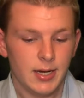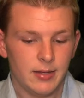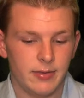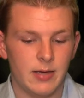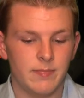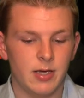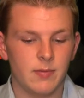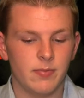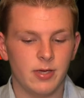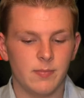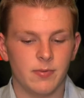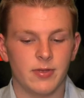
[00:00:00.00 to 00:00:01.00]
That may
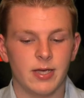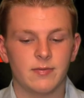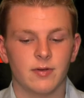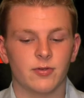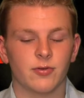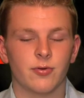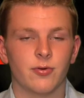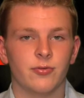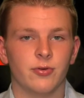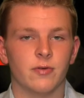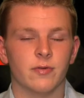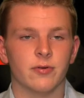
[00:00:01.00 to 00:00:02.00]
be, but they have not screwed us
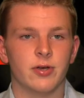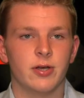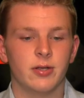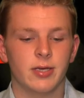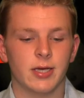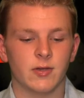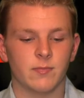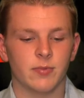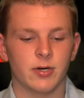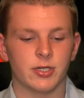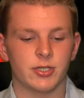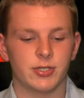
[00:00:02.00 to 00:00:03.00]
over nearly as
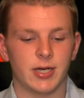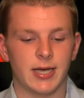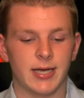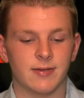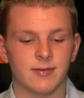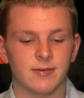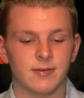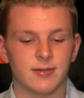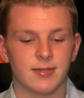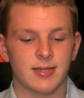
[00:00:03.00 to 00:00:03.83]
much as